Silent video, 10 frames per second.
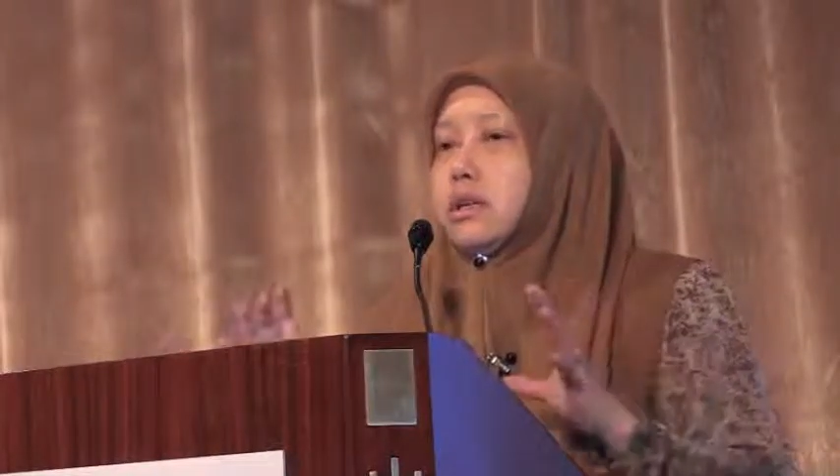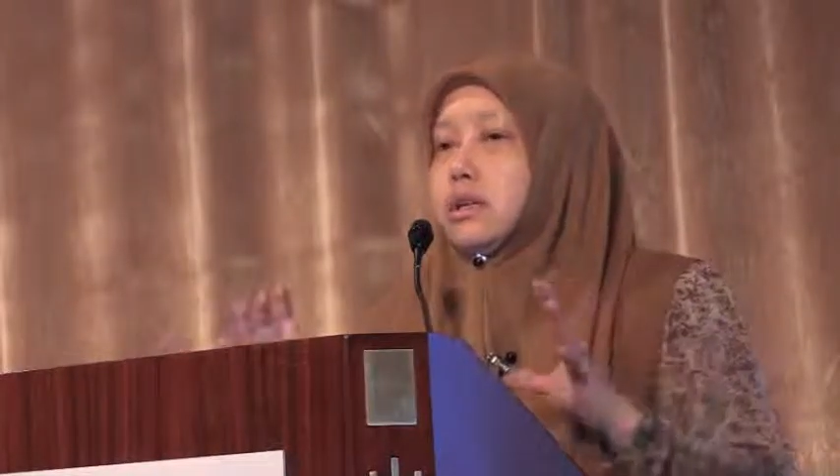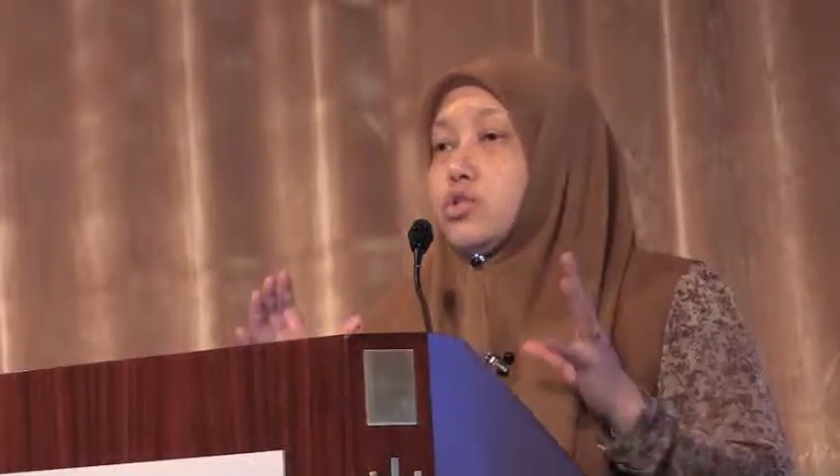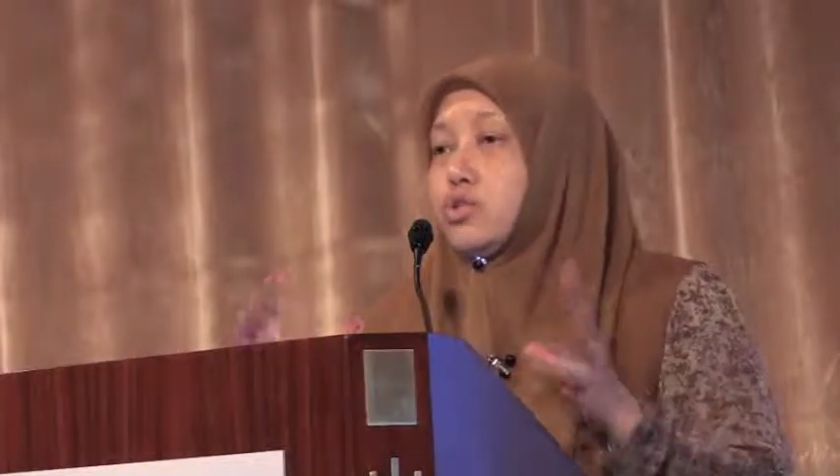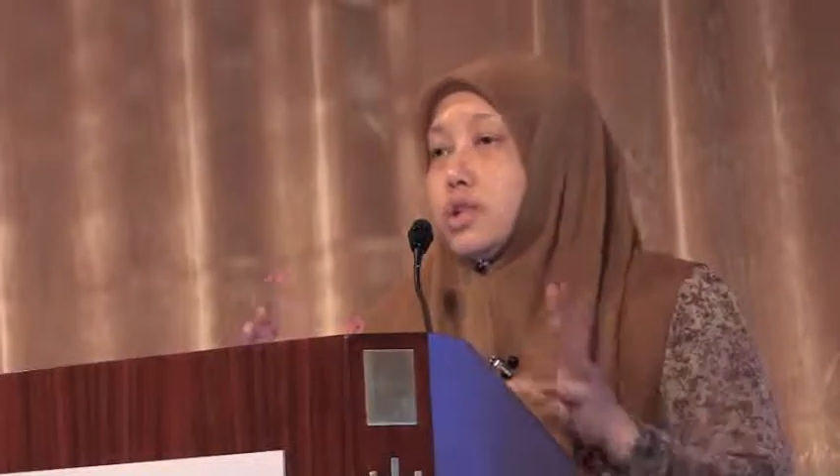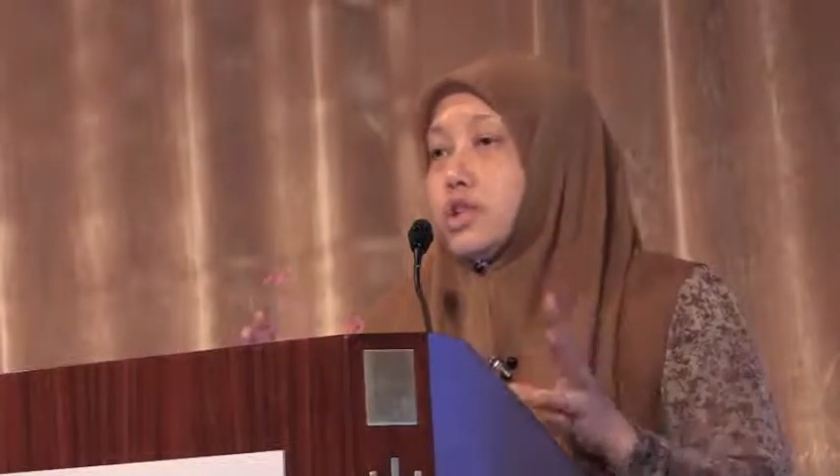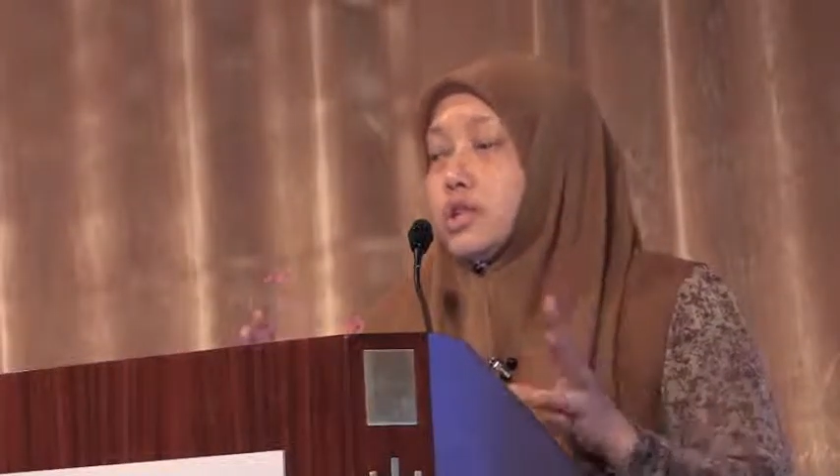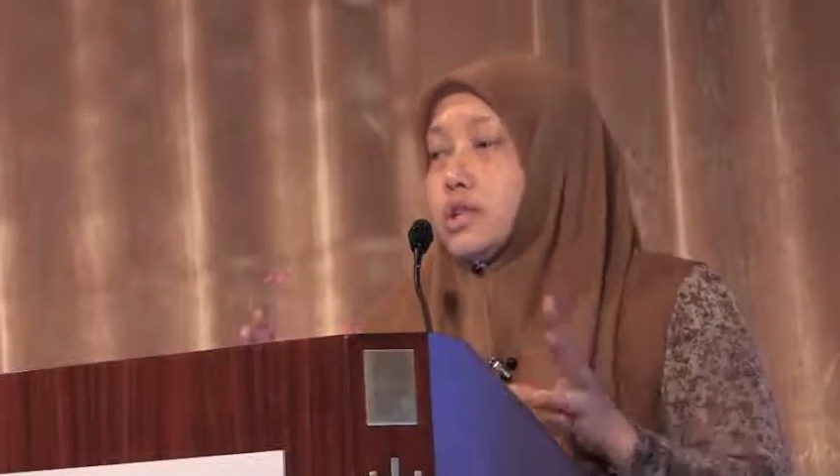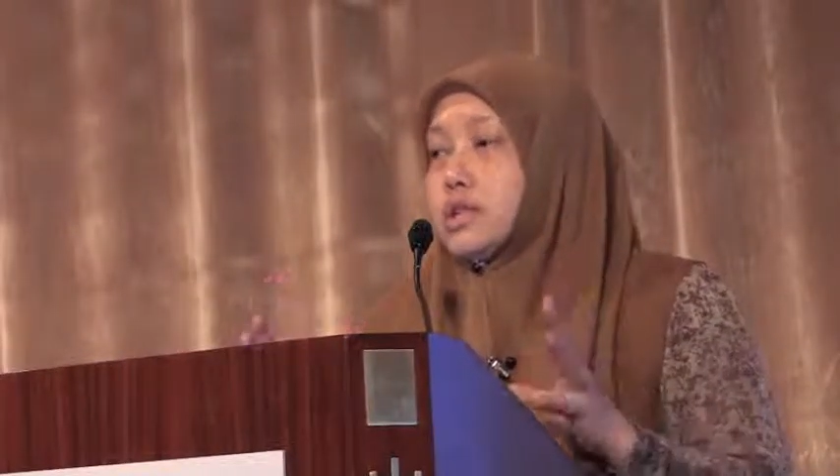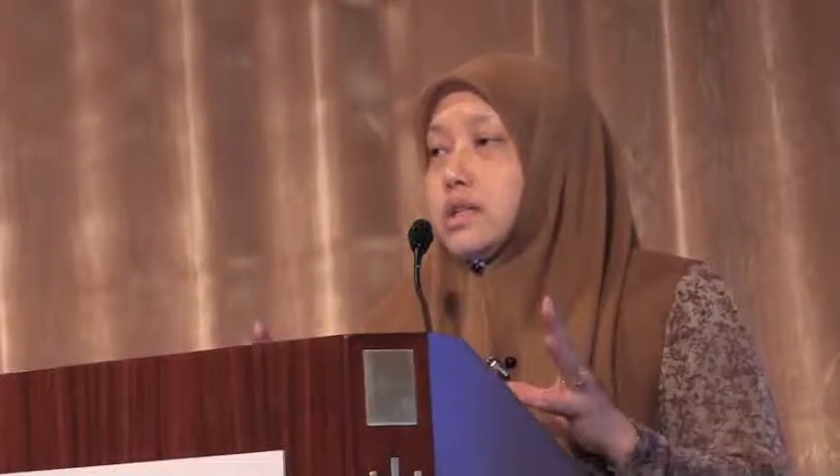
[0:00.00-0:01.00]

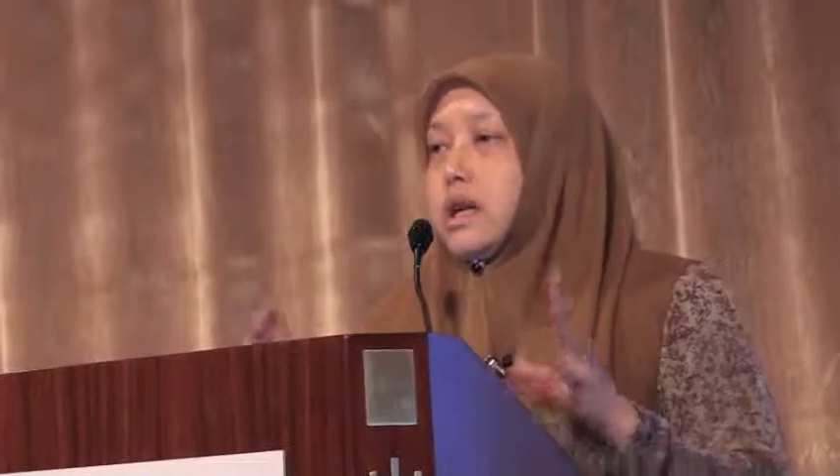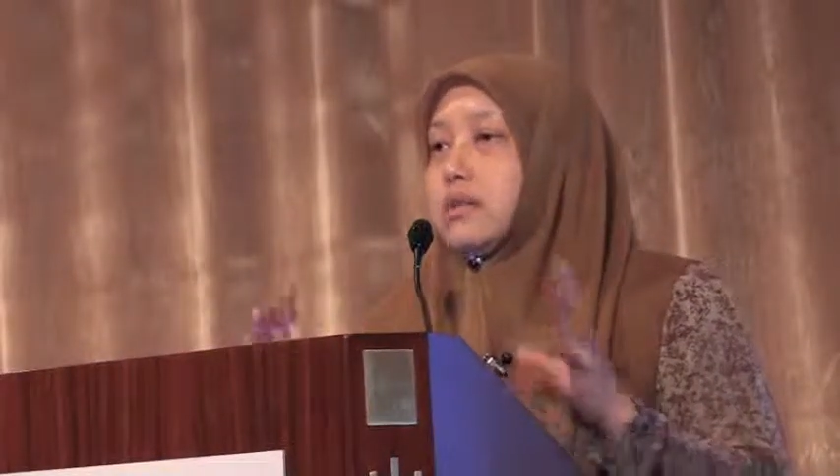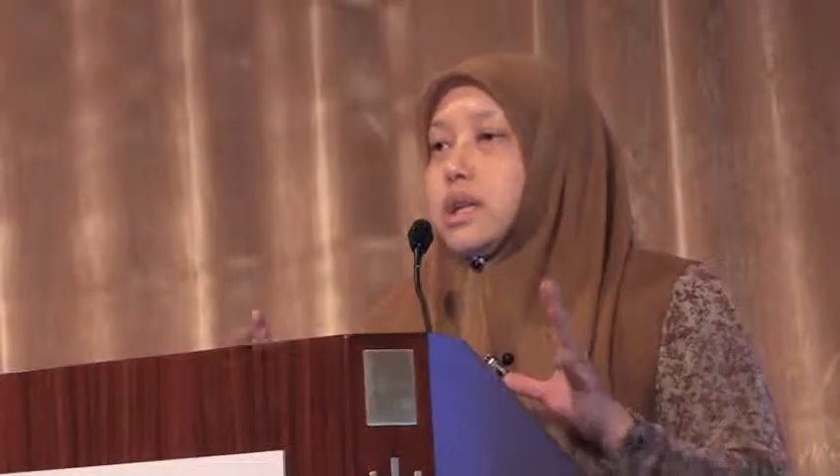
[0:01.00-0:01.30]
structures and